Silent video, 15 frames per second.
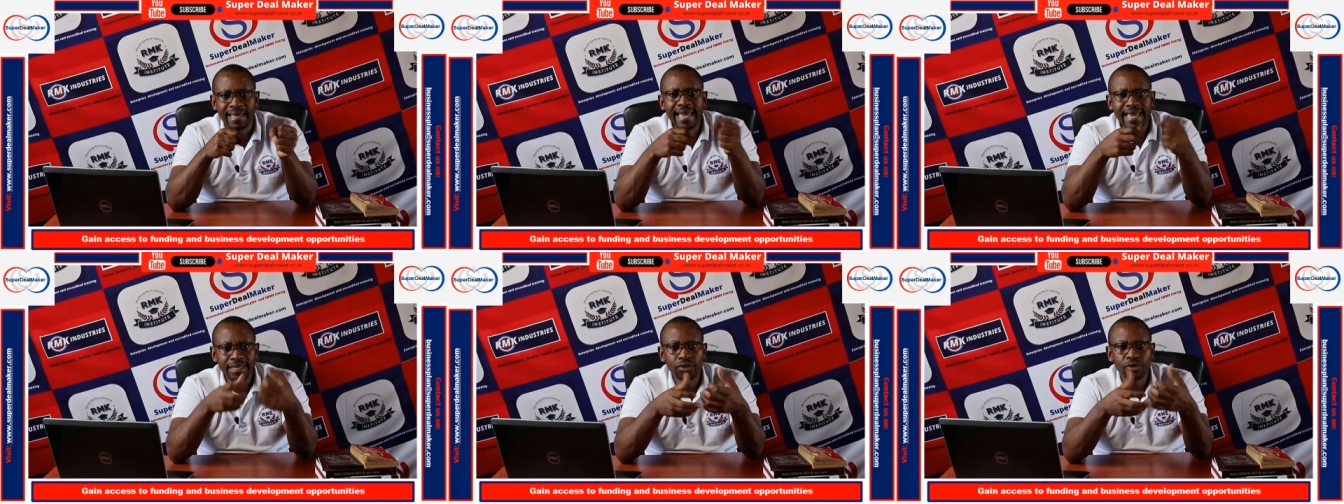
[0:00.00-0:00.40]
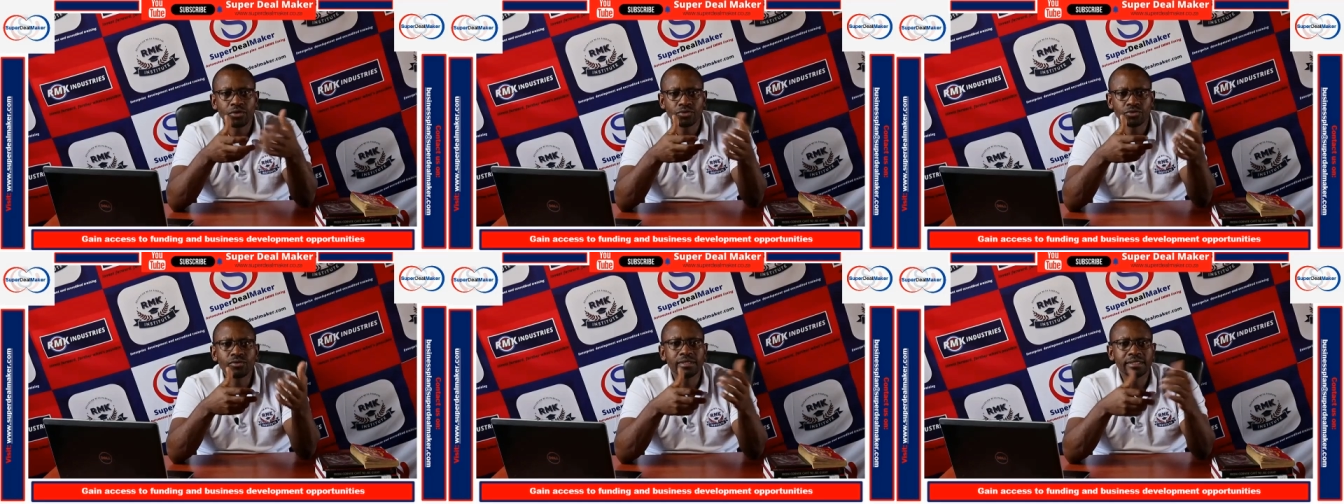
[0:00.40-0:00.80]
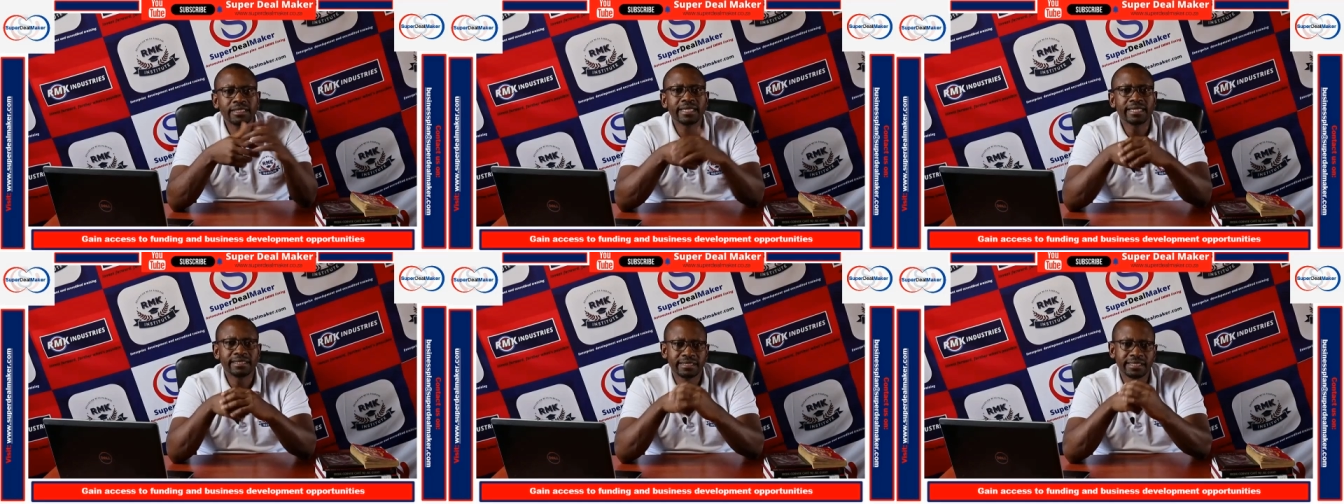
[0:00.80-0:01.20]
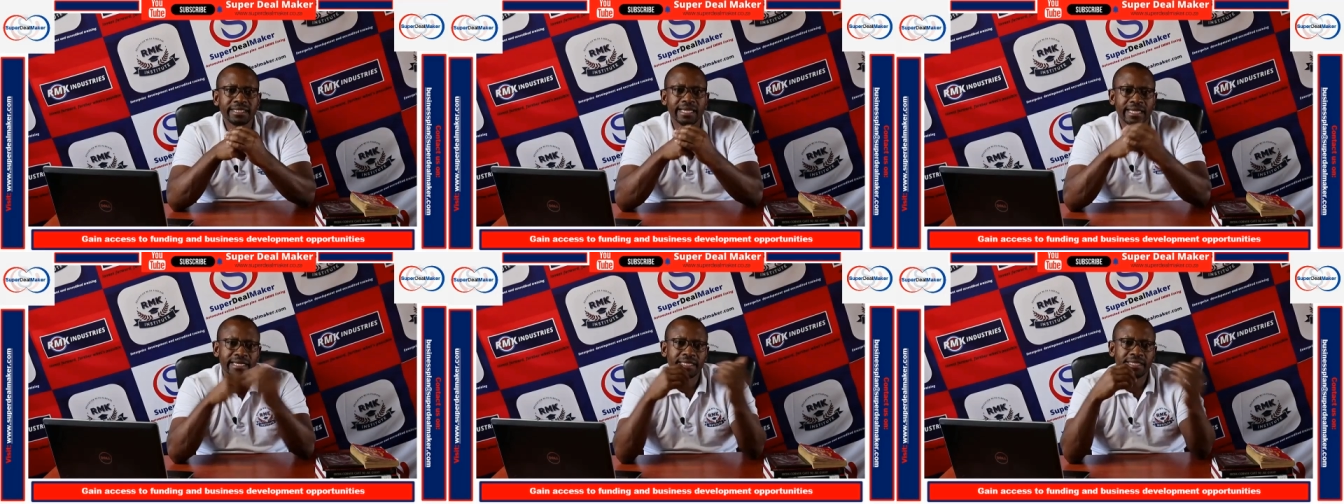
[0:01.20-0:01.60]
and those will
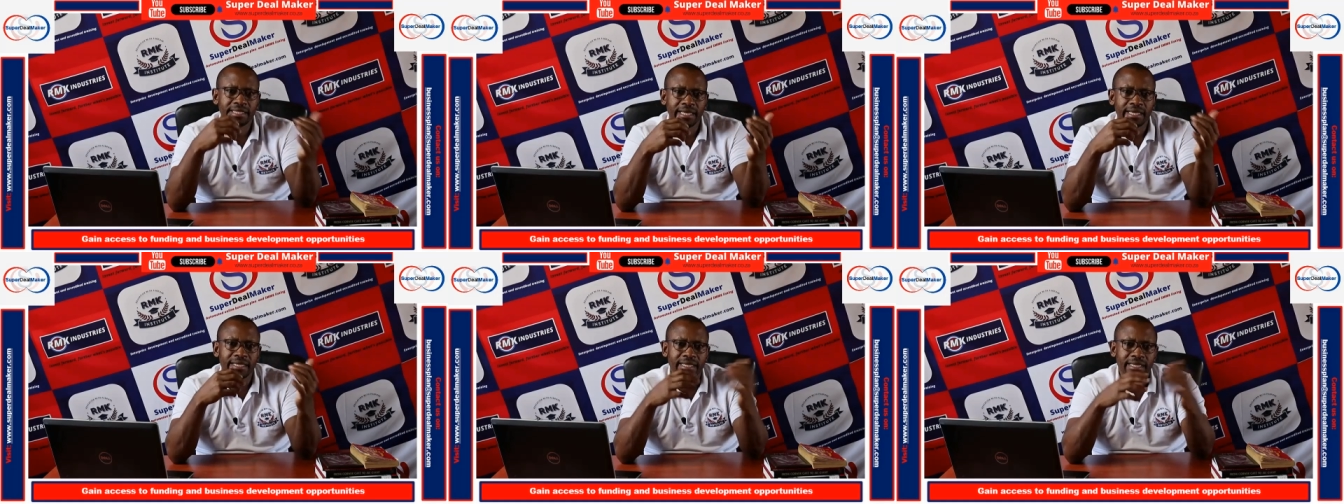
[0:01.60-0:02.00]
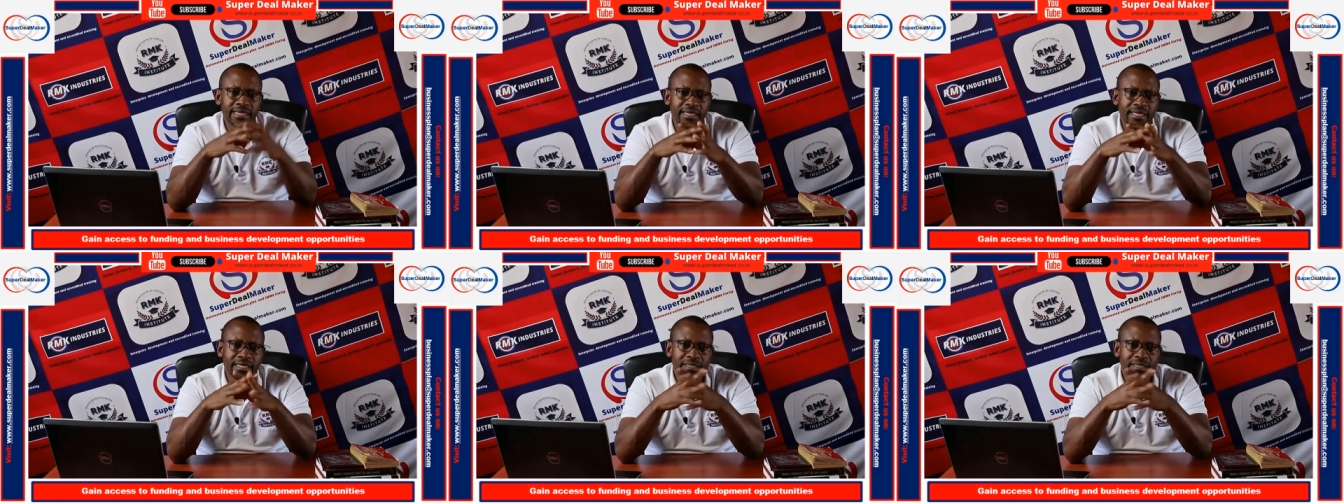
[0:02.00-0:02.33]
derail the,